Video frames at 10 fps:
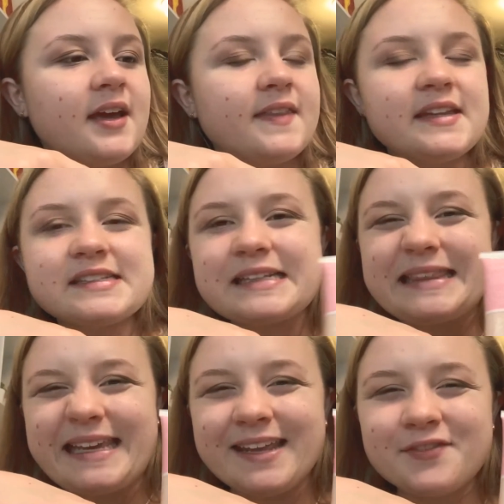this
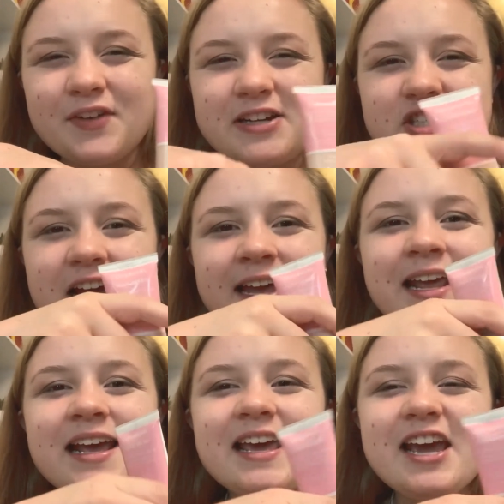clean, fresh kind.
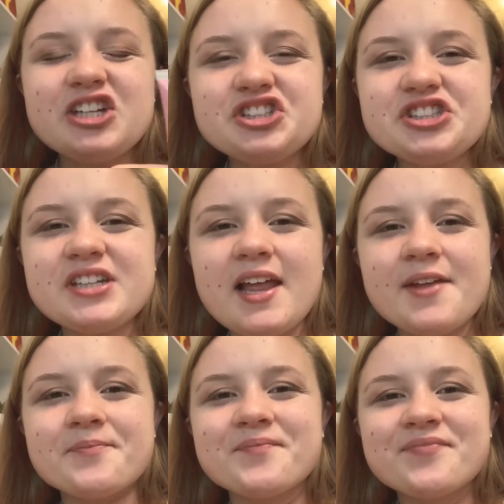It just like,
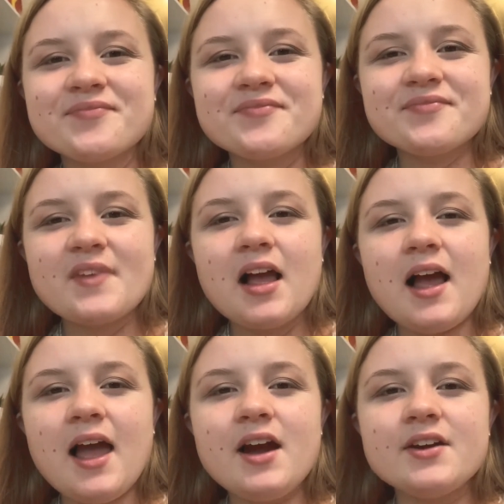
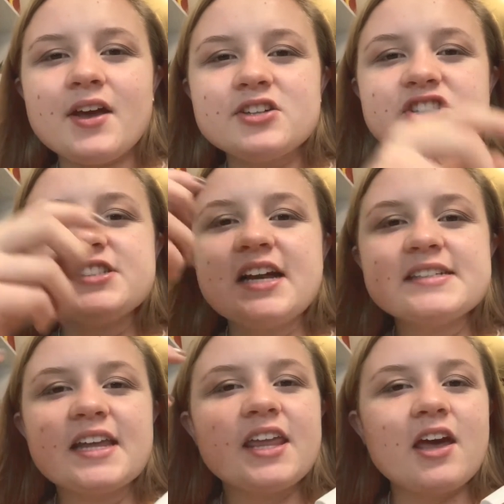I don't know, it just
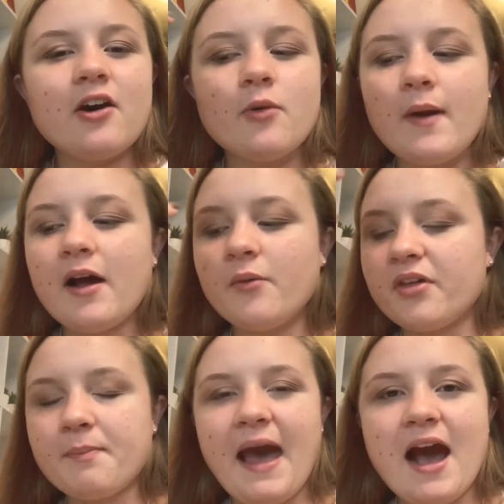doesn't go well
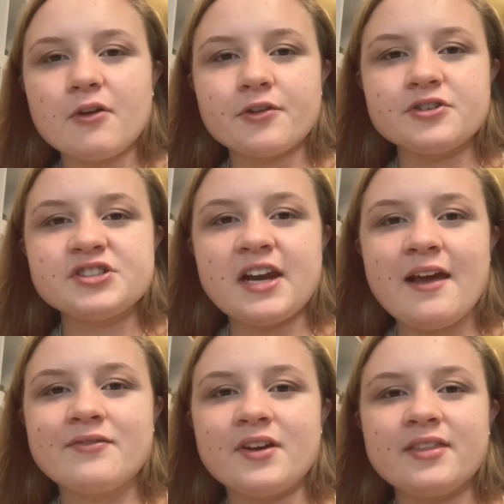with powders and
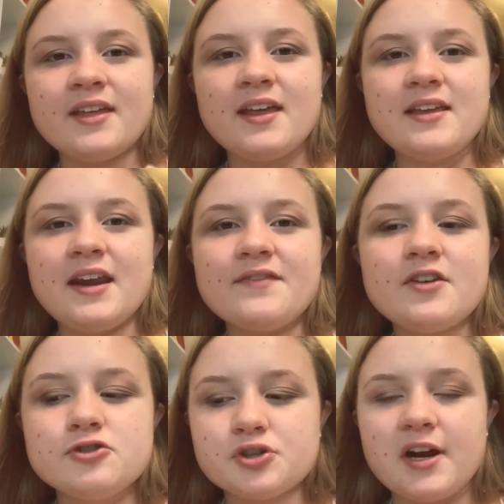everything. And if
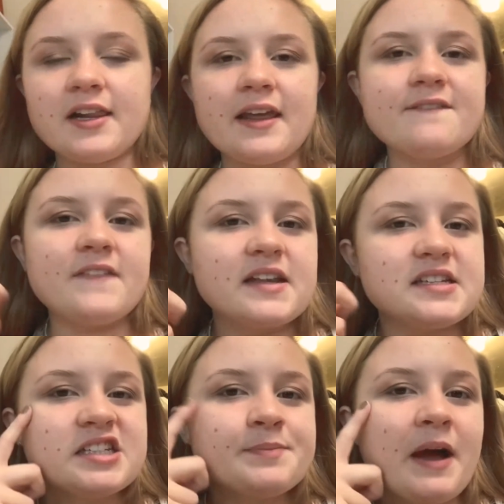you try to like fix
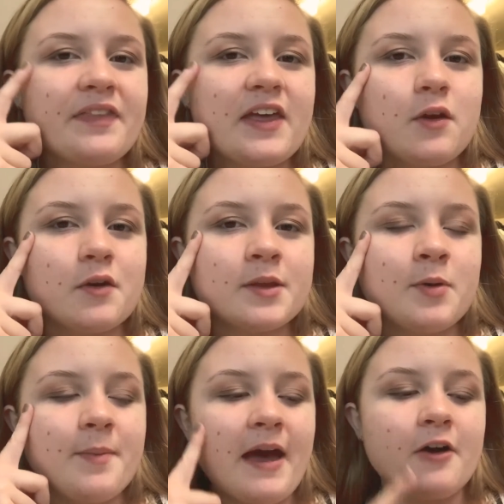a spot that you already
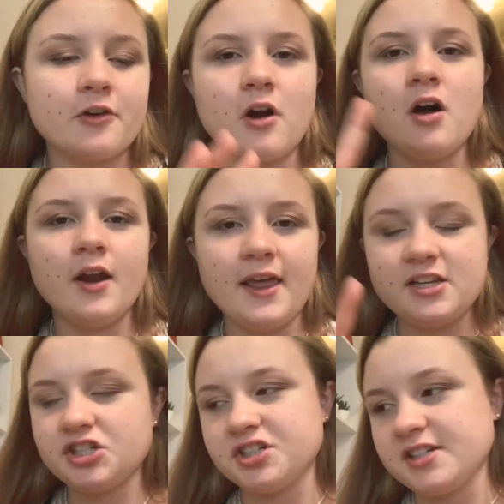put powder on,
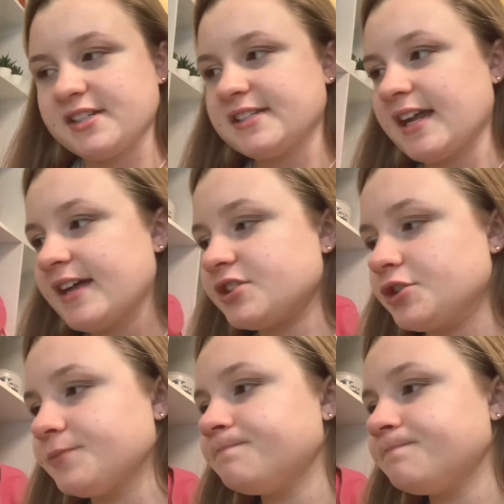it's just a disaster.